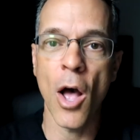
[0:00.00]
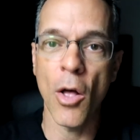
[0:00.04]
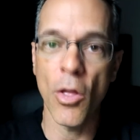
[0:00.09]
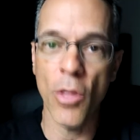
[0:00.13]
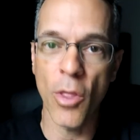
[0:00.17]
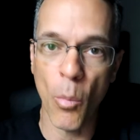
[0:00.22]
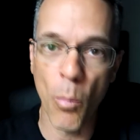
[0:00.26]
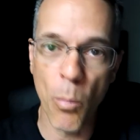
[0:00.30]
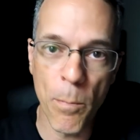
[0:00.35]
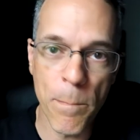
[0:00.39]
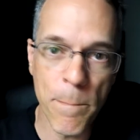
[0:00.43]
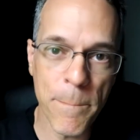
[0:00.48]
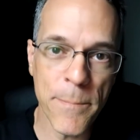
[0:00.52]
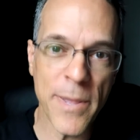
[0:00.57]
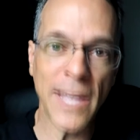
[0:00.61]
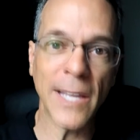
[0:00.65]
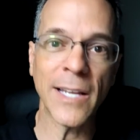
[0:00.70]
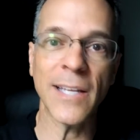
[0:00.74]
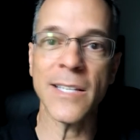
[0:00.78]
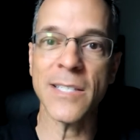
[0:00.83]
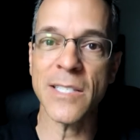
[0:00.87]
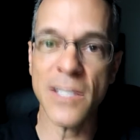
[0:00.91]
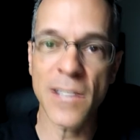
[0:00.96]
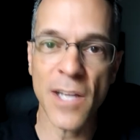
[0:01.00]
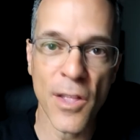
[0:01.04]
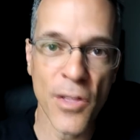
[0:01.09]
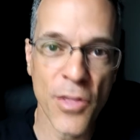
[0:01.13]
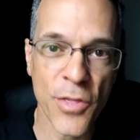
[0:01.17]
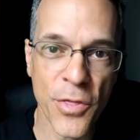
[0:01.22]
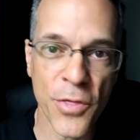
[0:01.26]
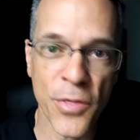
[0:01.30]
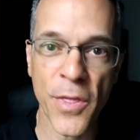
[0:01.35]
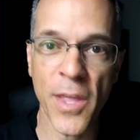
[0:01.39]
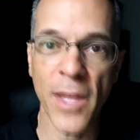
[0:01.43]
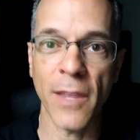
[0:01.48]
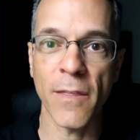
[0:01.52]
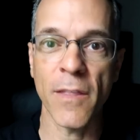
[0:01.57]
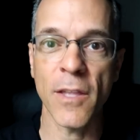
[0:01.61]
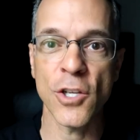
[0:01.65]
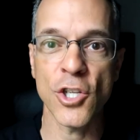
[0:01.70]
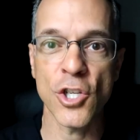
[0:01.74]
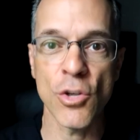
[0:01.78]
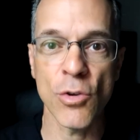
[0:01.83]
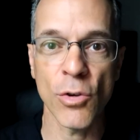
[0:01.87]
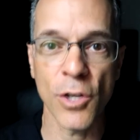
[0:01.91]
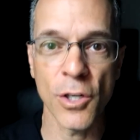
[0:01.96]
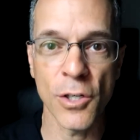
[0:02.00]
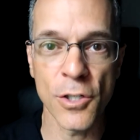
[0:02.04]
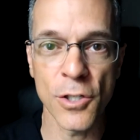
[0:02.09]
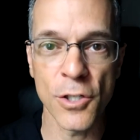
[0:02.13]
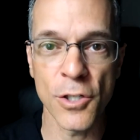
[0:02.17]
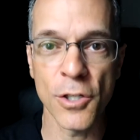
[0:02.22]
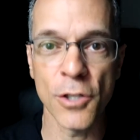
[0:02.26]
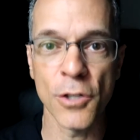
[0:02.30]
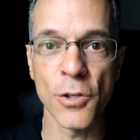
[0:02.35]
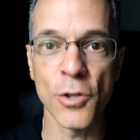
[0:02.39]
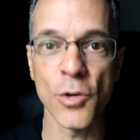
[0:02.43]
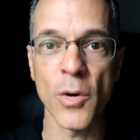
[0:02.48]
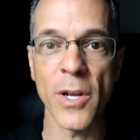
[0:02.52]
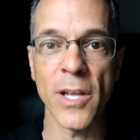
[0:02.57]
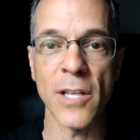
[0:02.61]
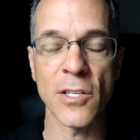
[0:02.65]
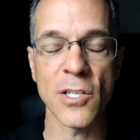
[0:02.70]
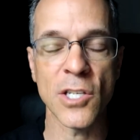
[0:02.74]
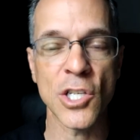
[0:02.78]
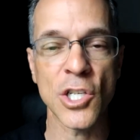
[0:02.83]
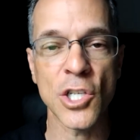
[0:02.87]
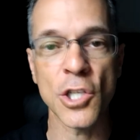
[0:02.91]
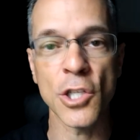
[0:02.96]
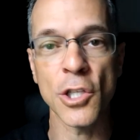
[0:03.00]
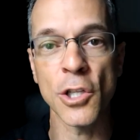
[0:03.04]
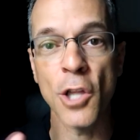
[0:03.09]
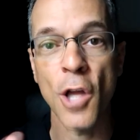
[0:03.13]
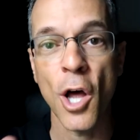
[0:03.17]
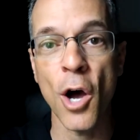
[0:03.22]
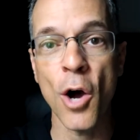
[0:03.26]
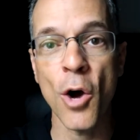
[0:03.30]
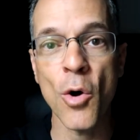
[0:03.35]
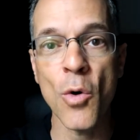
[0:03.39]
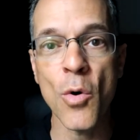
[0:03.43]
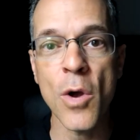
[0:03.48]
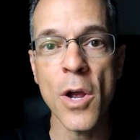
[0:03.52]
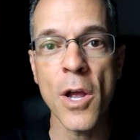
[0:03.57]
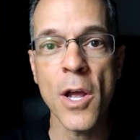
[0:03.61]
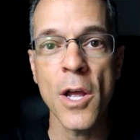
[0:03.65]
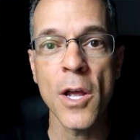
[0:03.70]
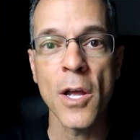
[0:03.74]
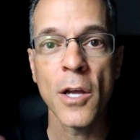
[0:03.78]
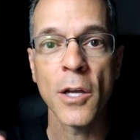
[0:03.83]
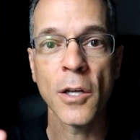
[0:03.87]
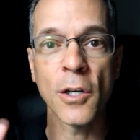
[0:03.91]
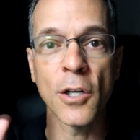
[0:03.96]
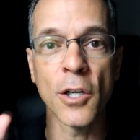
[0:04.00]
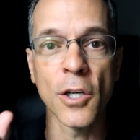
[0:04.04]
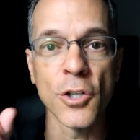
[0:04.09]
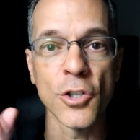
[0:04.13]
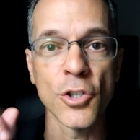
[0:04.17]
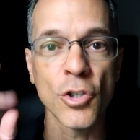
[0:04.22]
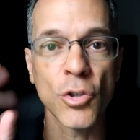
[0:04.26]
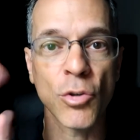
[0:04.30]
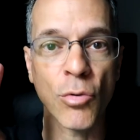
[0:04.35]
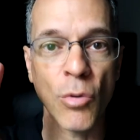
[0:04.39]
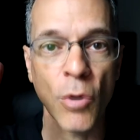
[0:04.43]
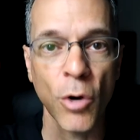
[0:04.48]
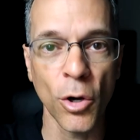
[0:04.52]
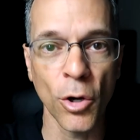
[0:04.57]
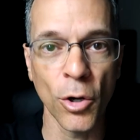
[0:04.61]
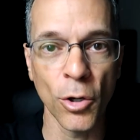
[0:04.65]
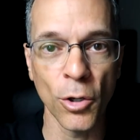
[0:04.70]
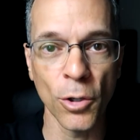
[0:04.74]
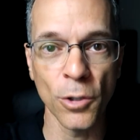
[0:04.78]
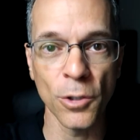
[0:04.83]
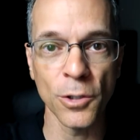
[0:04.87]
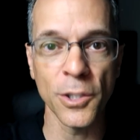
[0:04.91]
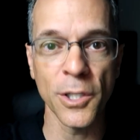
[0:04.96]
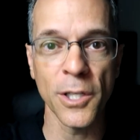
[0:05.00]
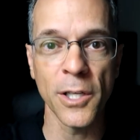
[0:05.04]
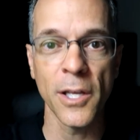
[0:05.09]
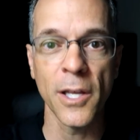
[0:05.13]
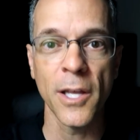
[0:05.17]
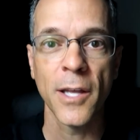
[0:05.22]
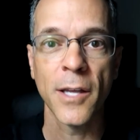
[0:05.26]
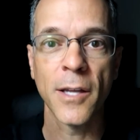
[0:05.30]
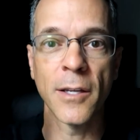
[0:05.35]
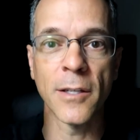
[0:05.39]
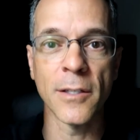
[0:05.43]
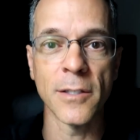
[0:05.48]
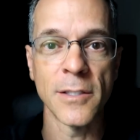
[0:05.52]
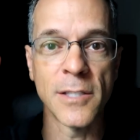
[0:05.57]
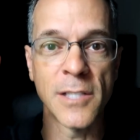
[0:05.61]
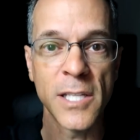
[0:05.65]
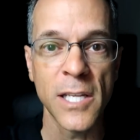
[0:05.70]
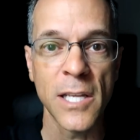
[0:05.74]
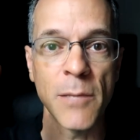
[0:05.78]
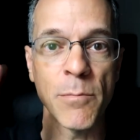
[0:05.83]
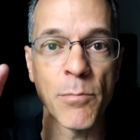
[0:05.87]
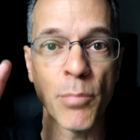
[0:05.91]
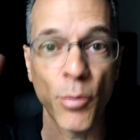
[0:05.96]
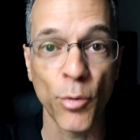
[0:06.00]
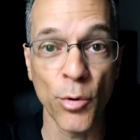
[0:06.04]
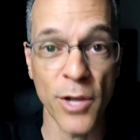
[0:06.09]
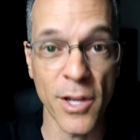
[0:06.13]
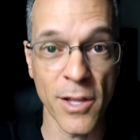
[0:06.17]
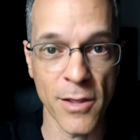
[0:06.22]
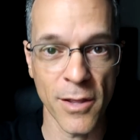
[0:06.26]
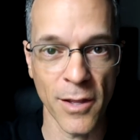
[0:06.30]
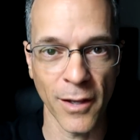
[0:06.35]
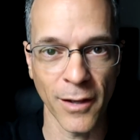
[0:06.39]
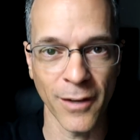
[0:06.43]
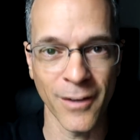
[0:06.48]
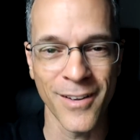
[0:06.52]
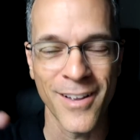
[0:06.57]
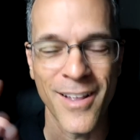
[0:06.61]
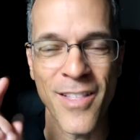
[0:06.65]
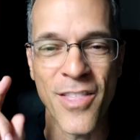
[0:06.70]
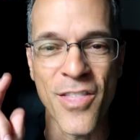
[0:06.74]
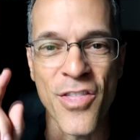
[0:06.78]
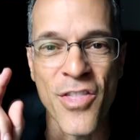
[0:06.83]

The biggest thing that you can do is slow, controlled, deep breathing.